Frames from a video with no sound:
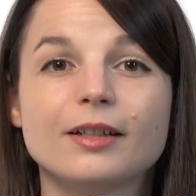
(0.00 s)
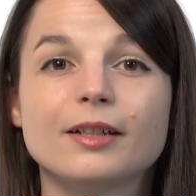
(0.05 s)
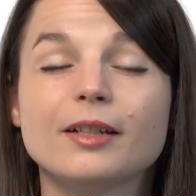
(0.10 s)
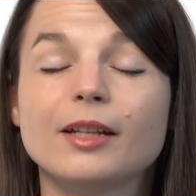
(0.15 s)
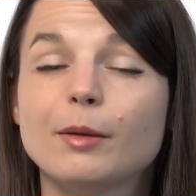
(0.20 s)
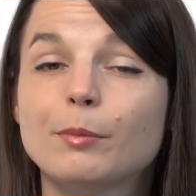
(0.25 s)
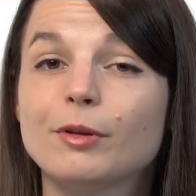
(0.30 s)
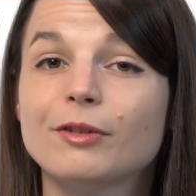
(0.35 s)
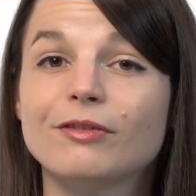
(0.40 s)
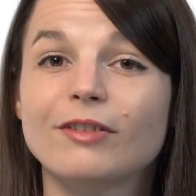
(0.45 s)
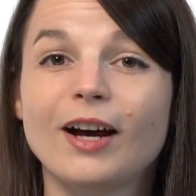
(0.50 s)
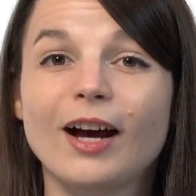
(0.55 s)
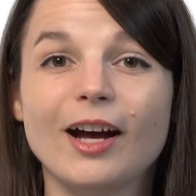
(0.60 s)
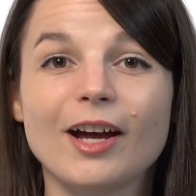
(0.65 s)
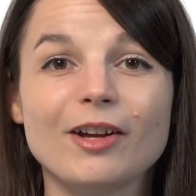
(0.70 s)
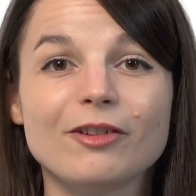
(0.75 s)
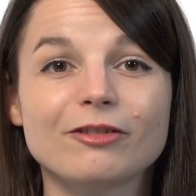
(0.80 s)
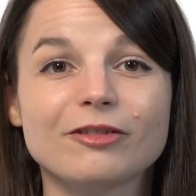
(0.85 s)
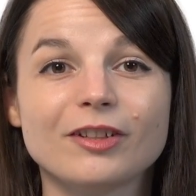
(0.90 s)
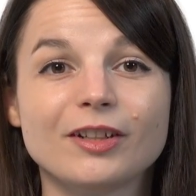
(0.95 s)
Number
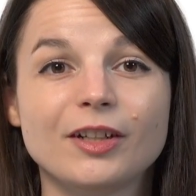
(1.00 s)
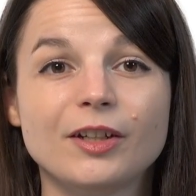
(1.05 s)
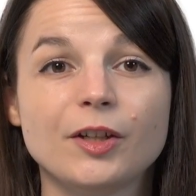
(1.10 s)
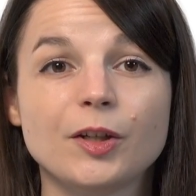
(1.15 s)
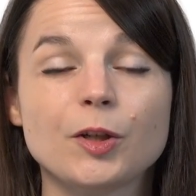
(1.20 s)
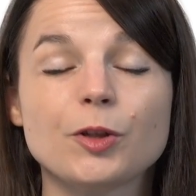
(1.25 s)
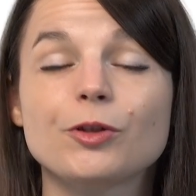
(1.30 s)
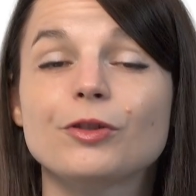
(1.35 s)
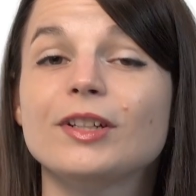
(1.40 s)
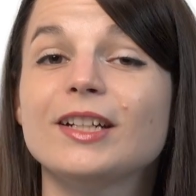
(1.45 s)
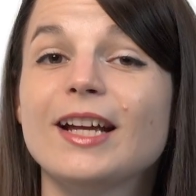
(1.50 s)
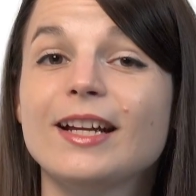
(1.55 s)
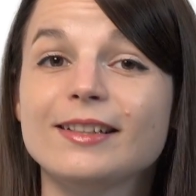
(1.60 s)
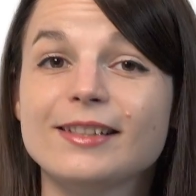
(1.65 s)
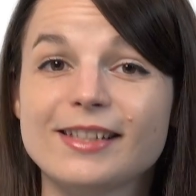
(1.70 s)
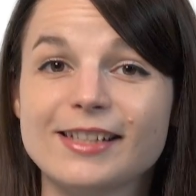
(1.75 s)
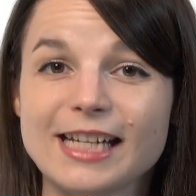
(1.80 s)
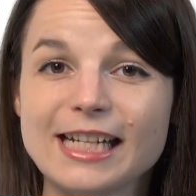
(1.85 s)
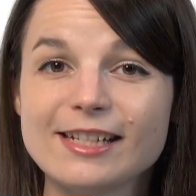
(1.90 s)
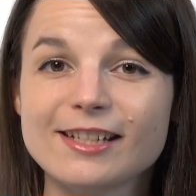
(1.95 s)
5, create
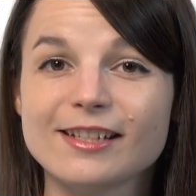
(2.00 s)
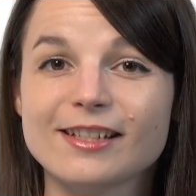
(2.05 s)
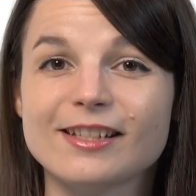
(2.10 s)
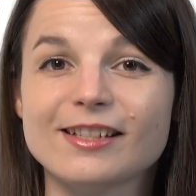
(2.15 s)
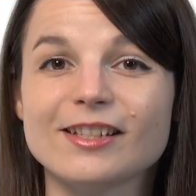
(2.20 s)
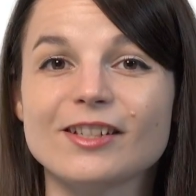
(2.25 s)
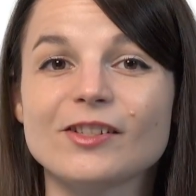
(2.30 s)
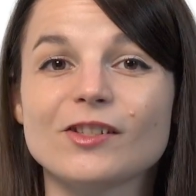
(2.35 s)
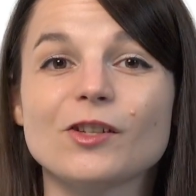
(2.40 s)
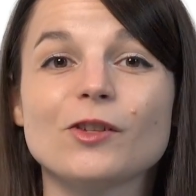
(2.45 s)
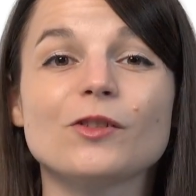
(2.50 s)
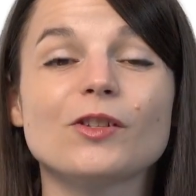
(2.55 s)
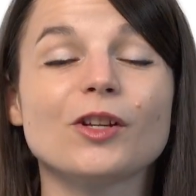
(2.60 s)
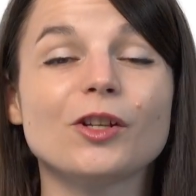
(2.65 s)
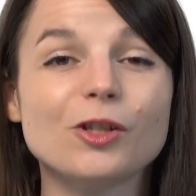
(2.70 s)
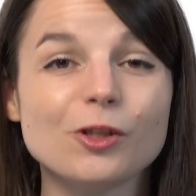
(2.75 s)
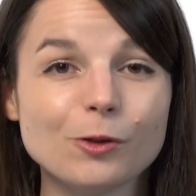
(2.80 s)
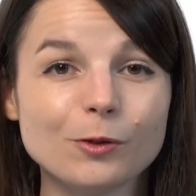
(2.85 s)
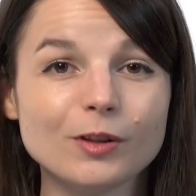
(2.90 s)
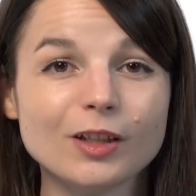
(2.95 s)
sentences
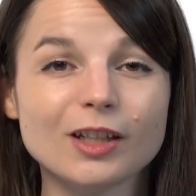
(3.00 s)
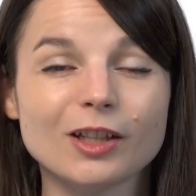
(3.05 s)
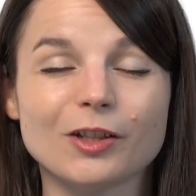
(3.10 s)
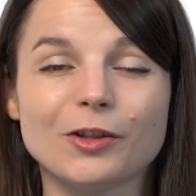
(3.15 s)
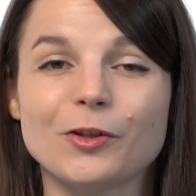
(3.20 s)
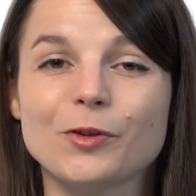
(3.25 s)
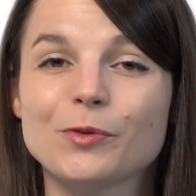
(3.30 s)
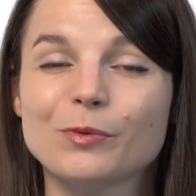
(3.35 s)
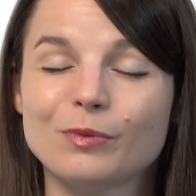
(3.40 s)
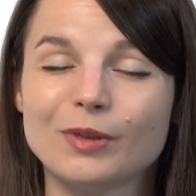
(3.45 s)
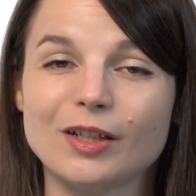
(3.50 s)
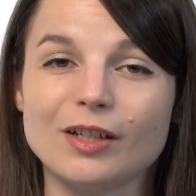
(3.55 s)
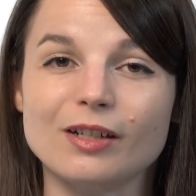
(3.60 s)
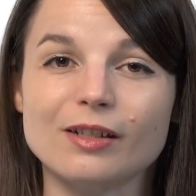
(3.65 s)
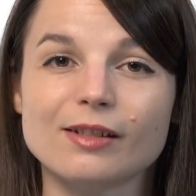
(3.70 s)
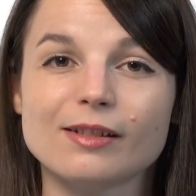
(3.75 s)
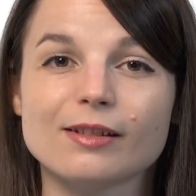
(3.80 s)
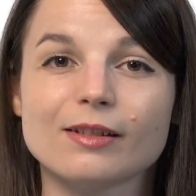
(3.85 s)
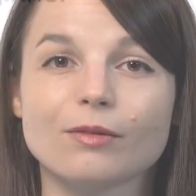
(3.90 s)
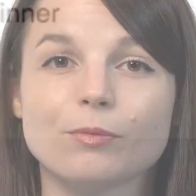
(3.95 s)
using newly learned
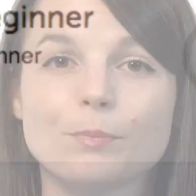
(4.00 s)
words.